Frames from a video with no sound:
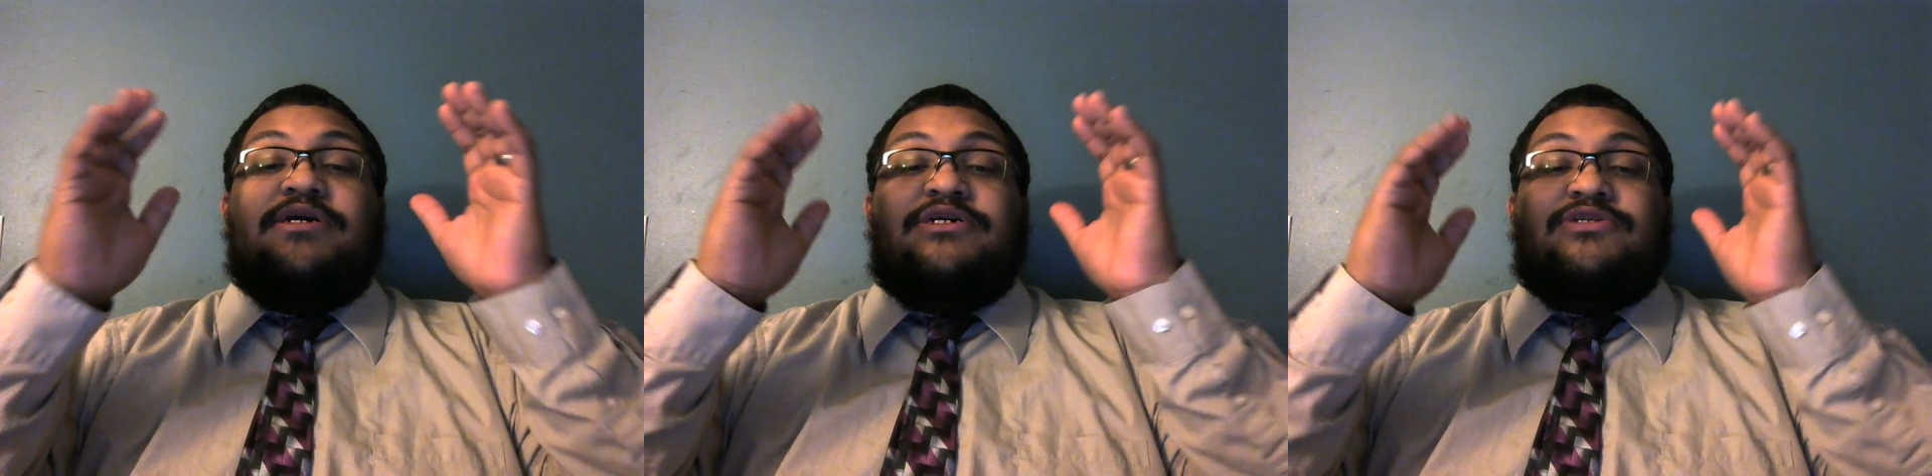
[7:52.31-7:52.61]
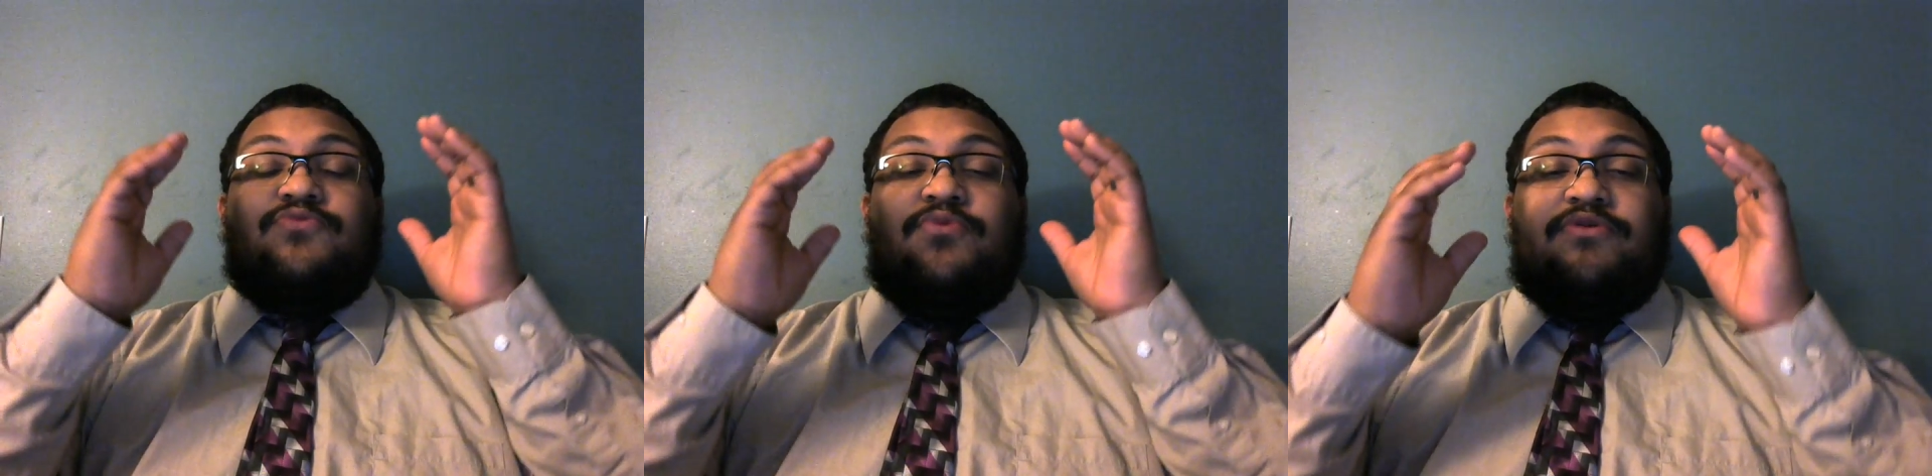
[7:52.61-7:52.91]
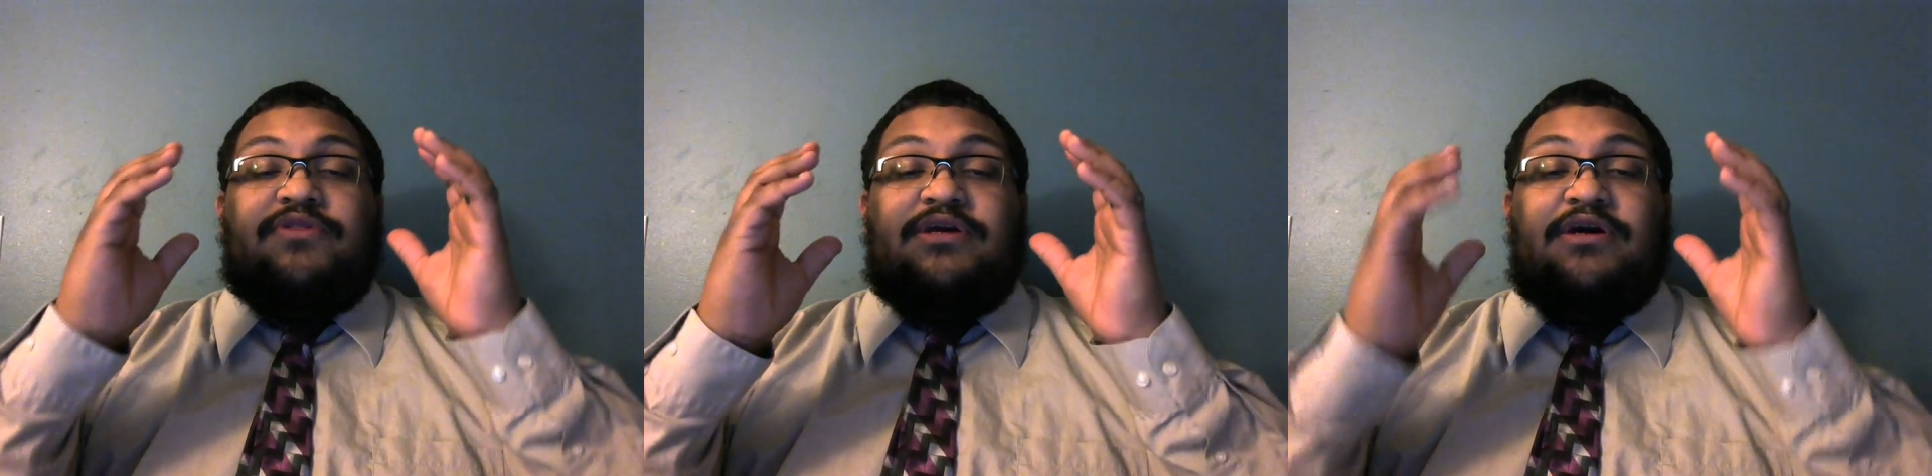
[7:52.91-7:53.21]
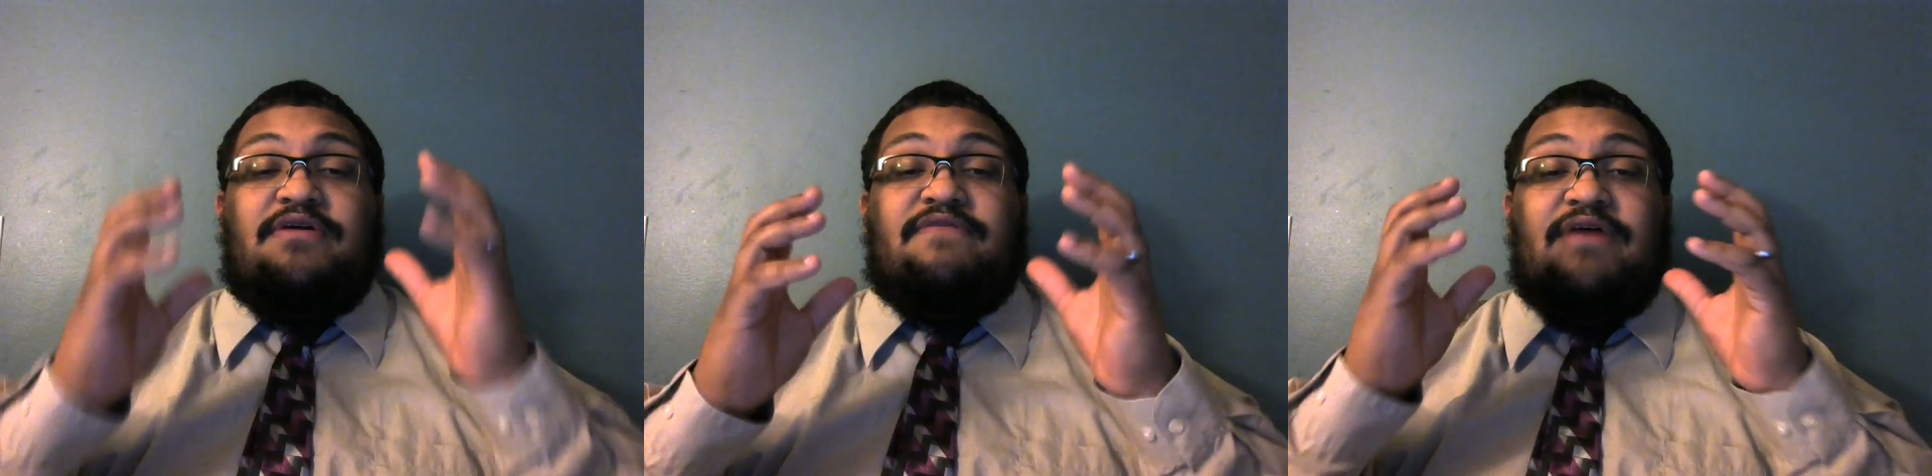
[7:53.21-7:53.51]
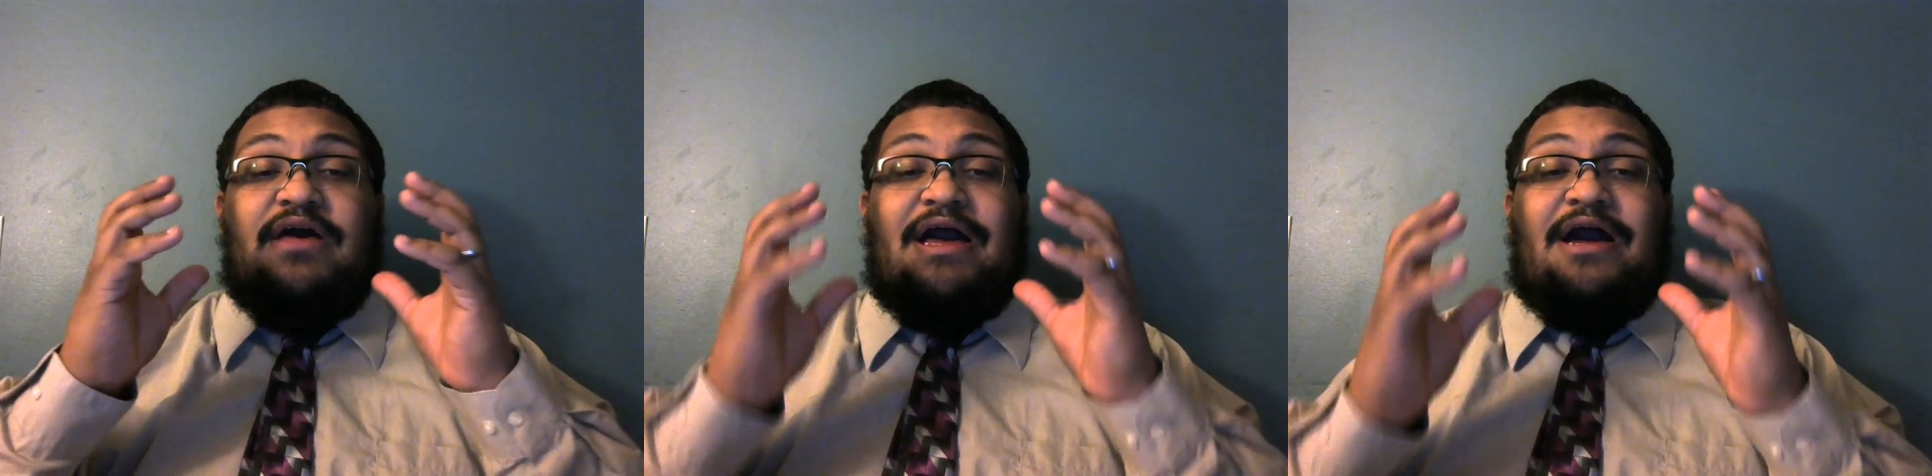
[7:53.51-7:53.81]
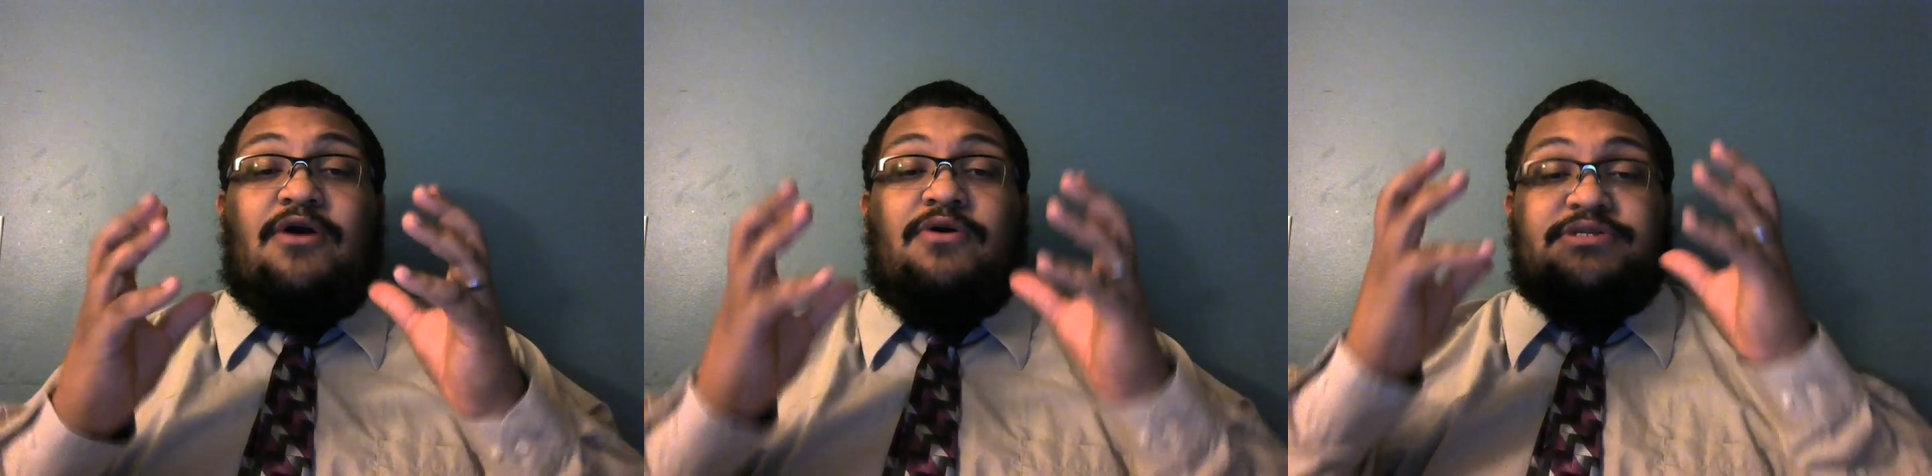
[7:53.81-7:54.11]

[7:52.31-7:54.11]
He's worthy of our